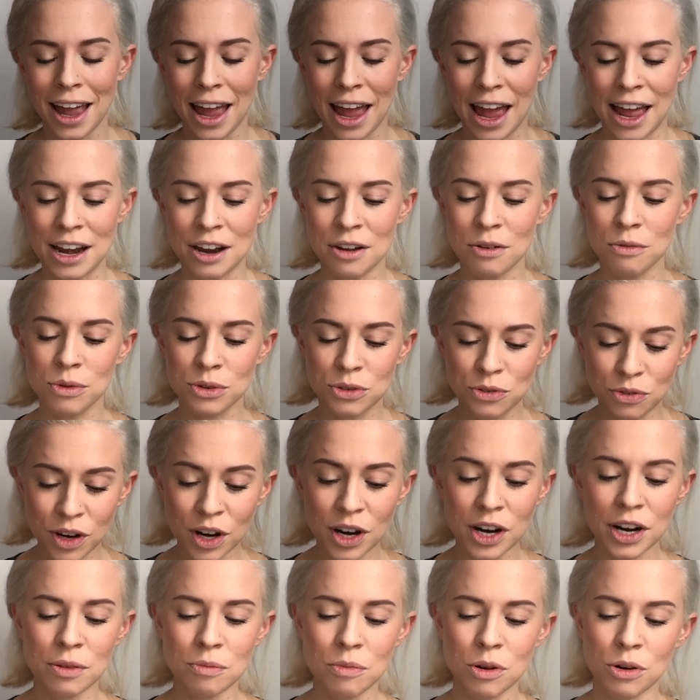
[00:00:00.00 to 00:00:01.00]
And it was
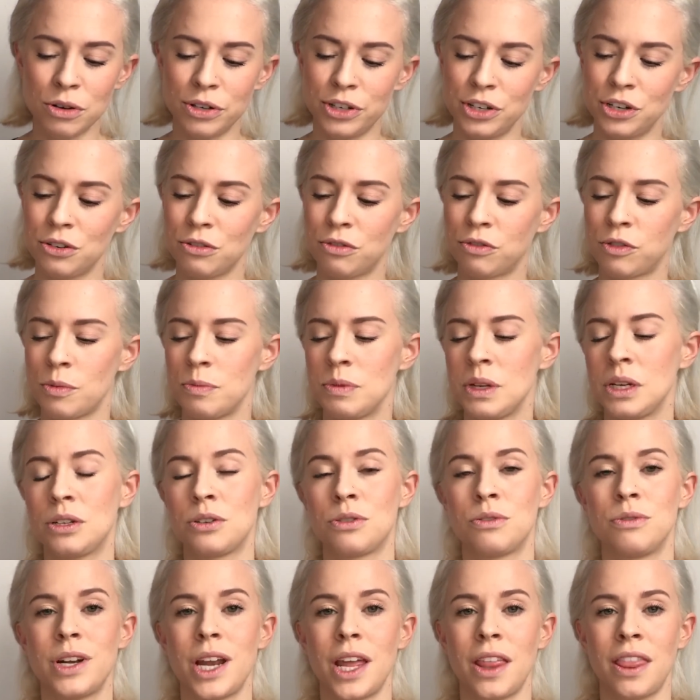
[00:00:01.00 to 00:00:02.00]
very emotional for me
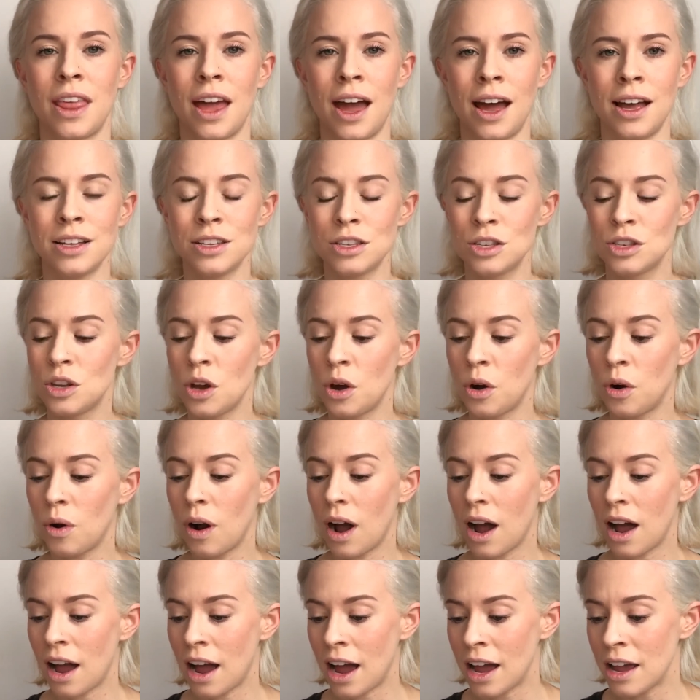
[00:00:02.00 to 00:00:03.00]
to read that.
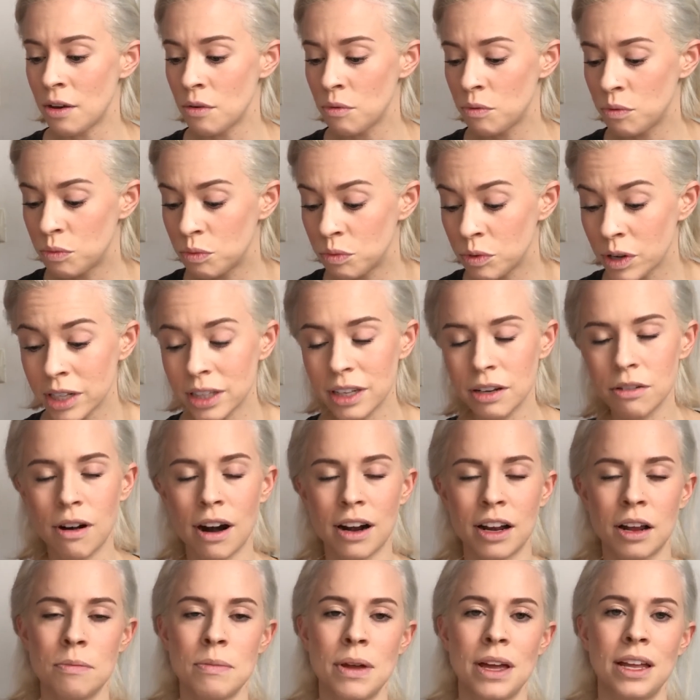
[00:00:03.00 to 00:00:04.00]
So I really
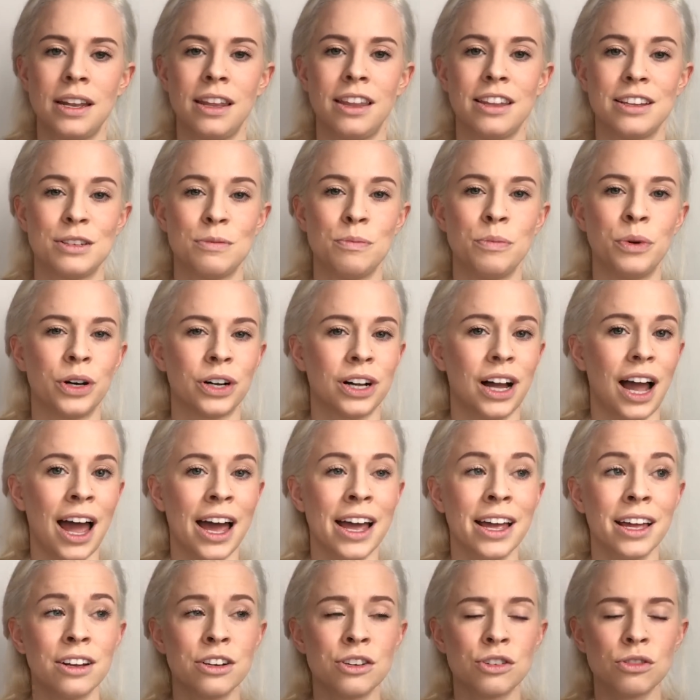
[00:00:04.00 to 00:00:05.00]
recommend this book.
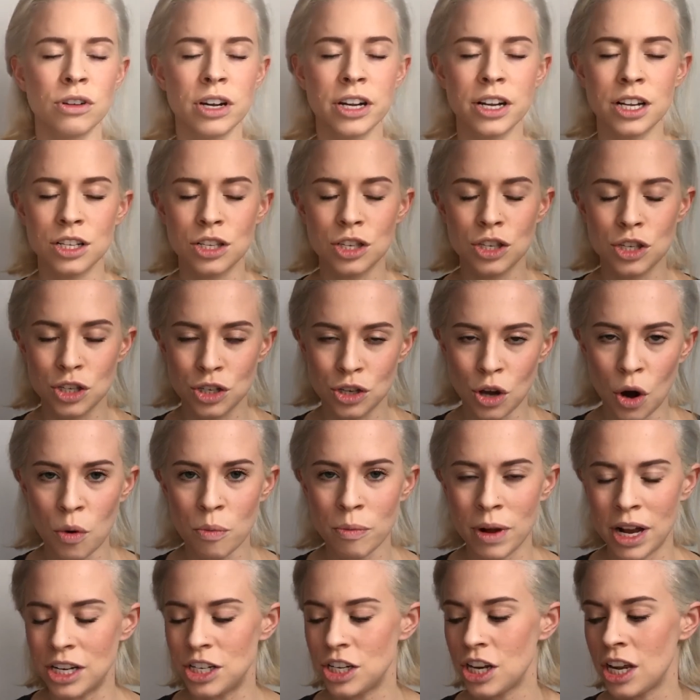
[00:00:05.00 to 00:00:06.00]
I enjoyed it so
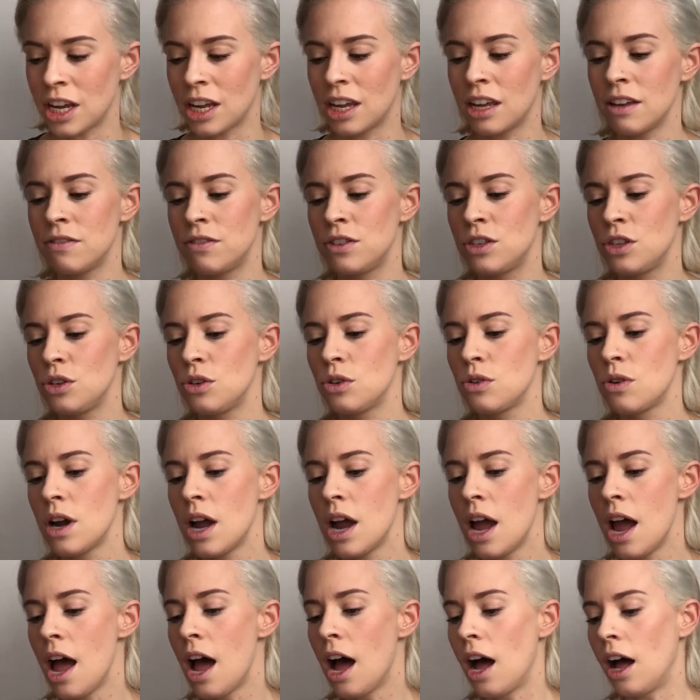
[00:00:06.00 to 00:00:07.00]
much. It gives you
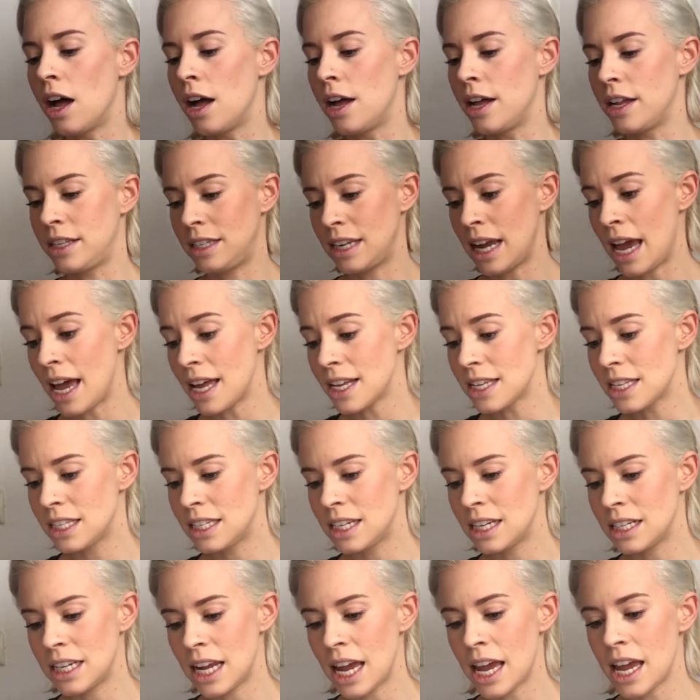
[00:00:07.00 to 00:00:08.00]
a test
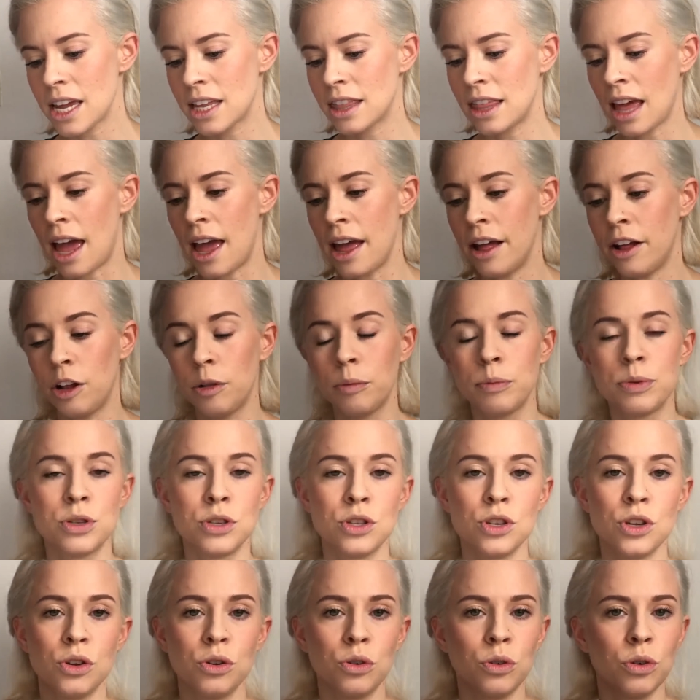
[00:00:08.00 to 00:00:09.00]
to take that
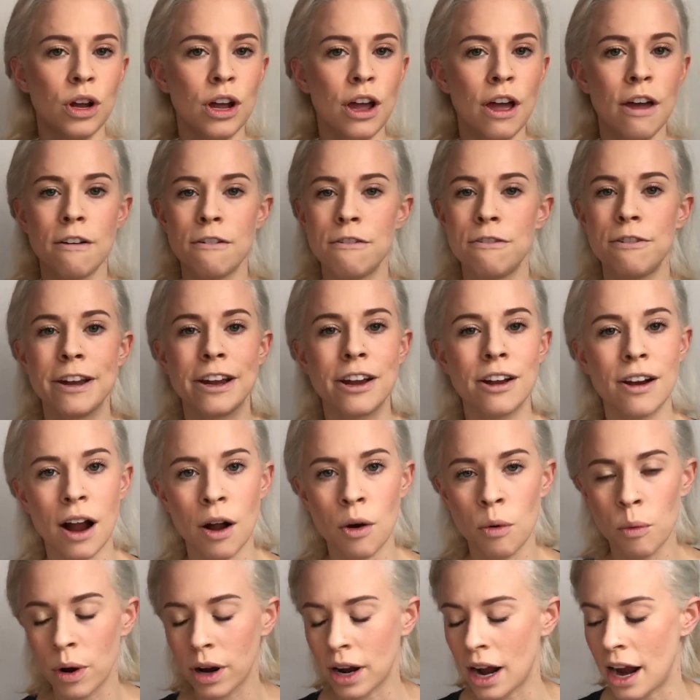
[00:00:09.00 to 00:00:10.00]
helps you figure
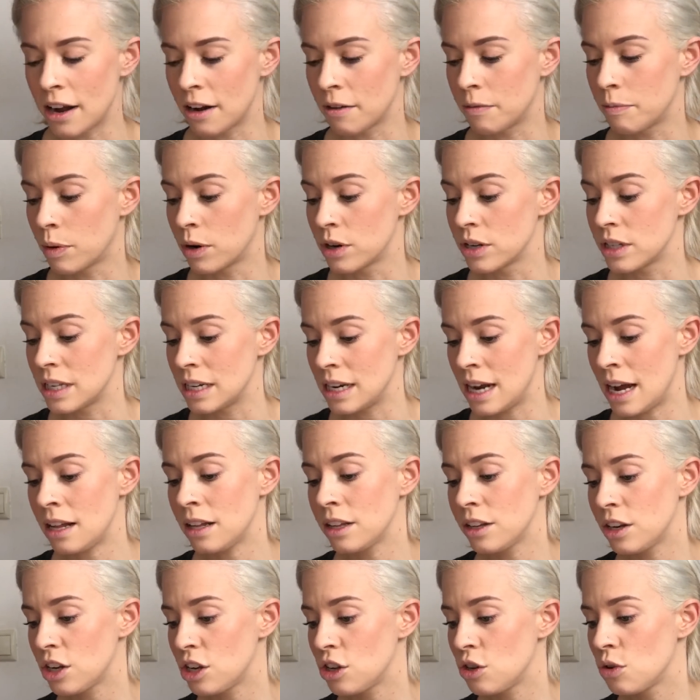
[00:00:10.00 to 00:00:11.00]
out what kind of
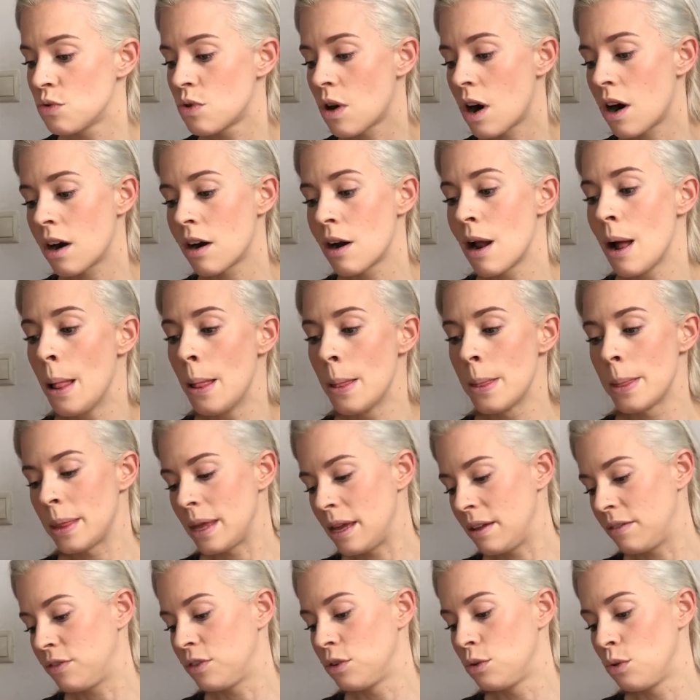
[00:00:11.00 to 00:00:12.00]
personality you are.
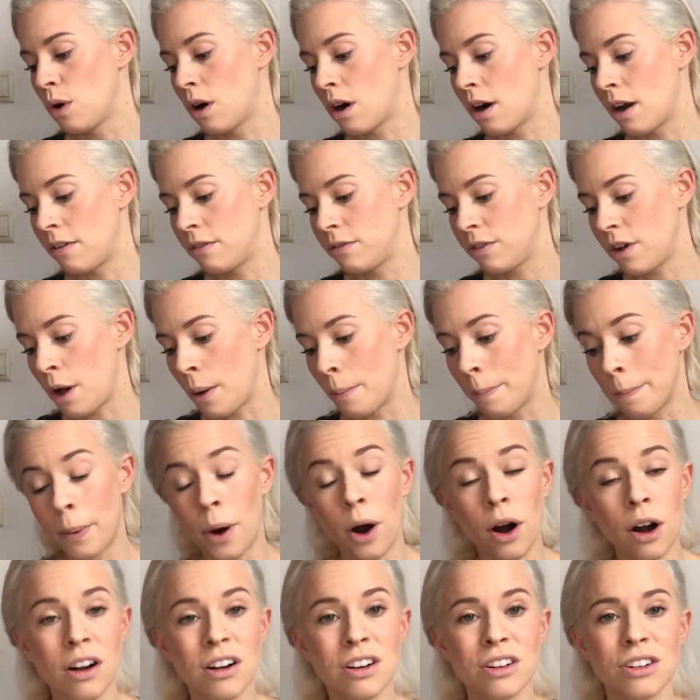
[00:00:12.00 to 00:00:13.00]
If you have a
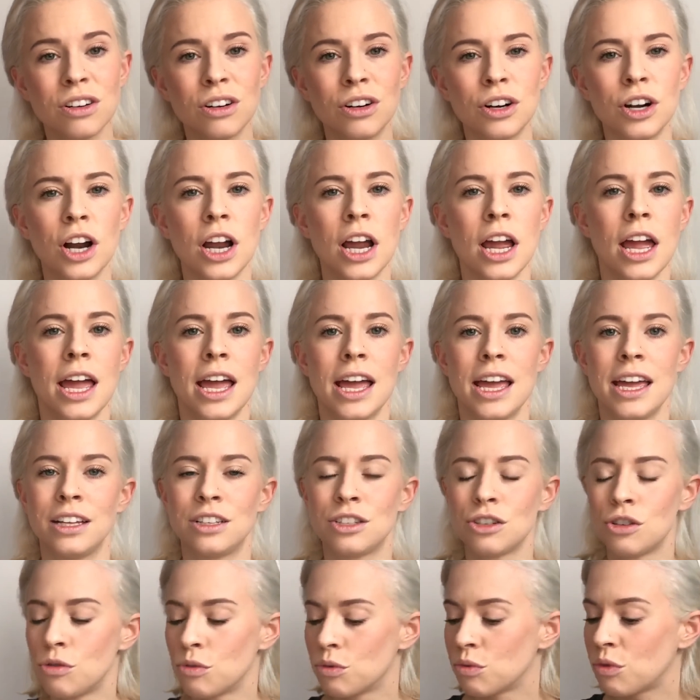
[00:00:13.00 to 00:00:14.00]
partner,
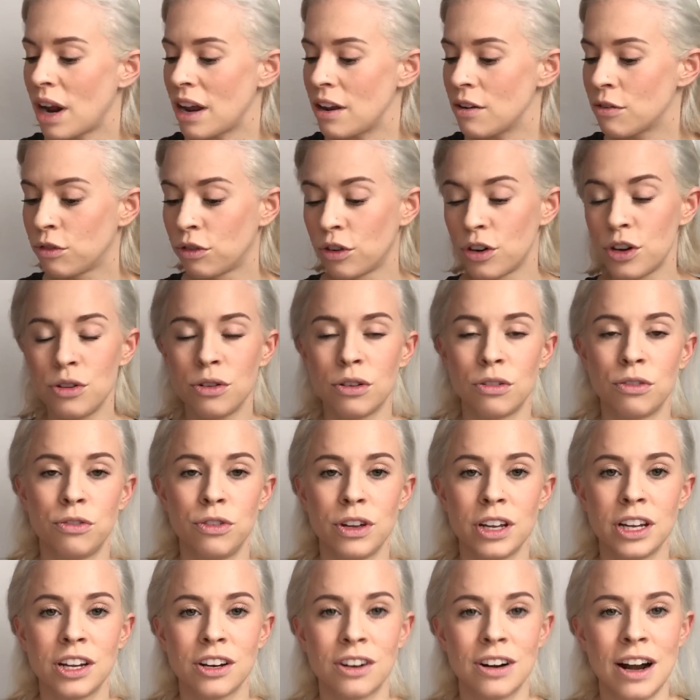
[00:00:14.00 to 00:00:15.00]
it's great for you to
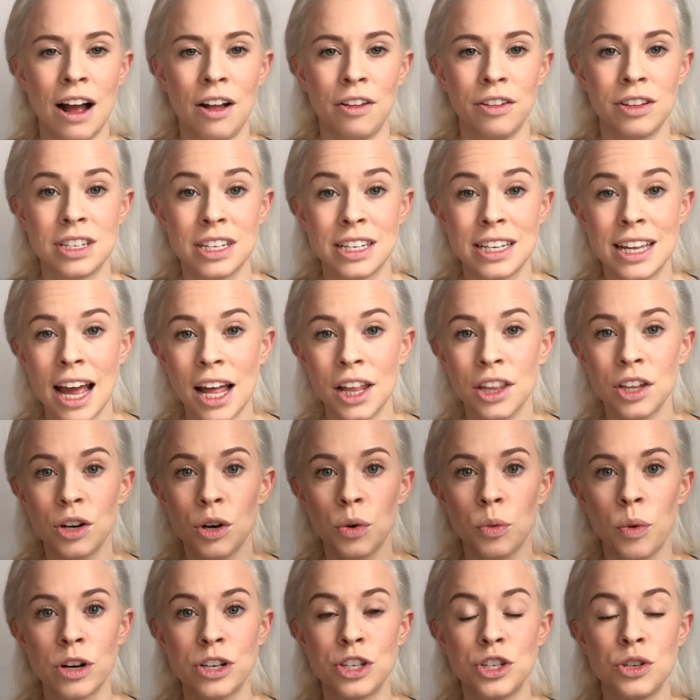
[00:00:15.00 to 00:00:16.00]
figure out
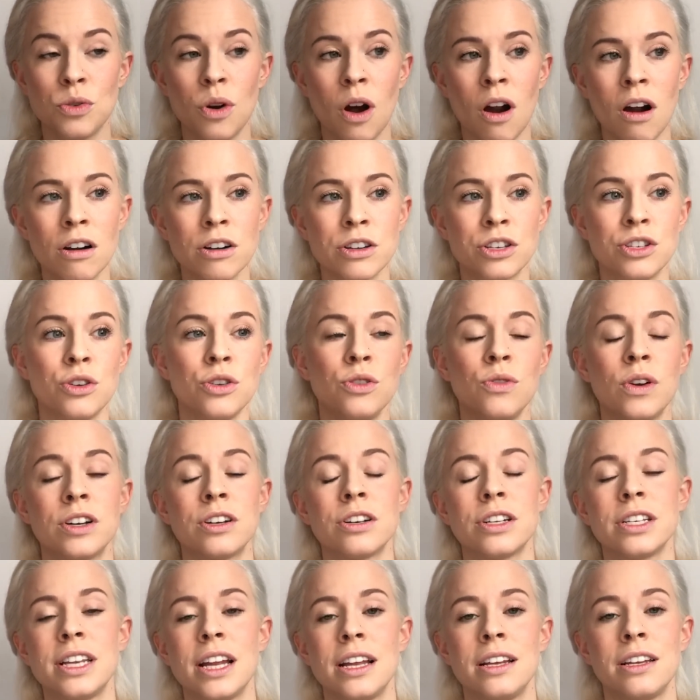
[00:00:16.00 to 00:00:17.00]
together what you are so you
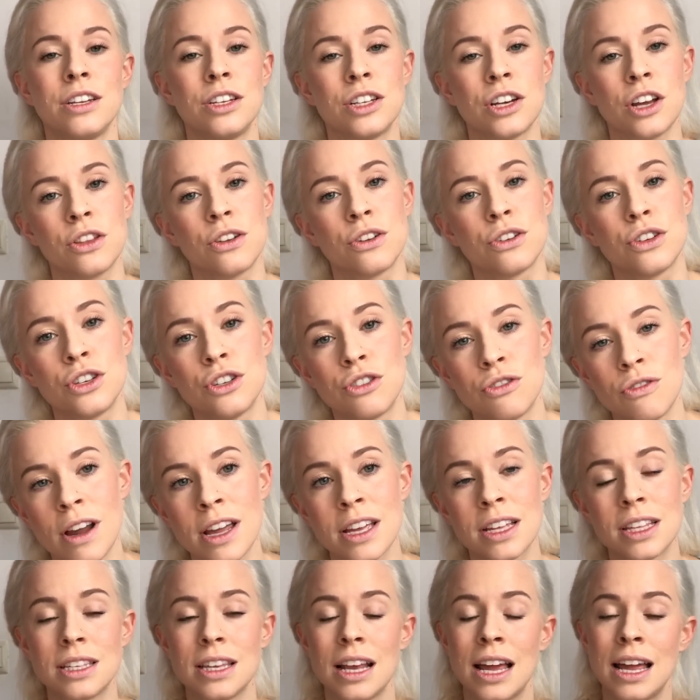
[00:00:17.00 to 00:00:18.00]
understand each other's
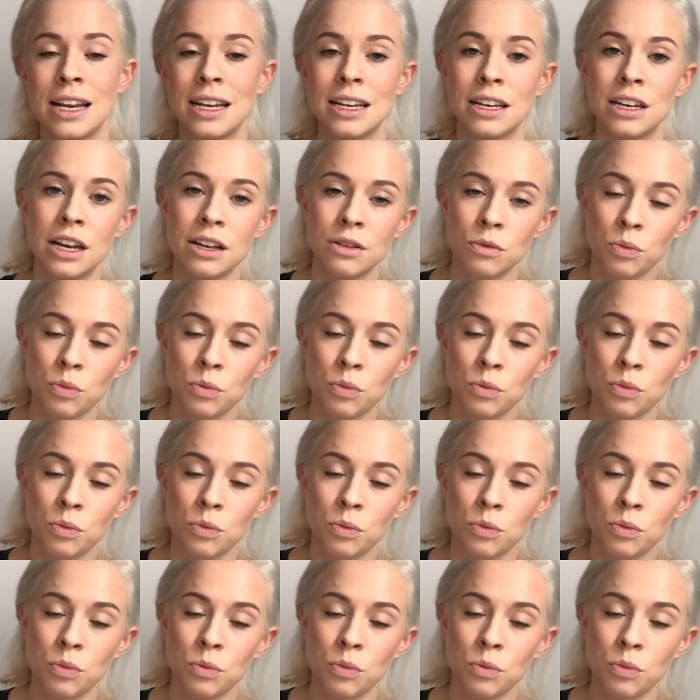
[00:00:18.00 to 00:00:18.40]
strengths and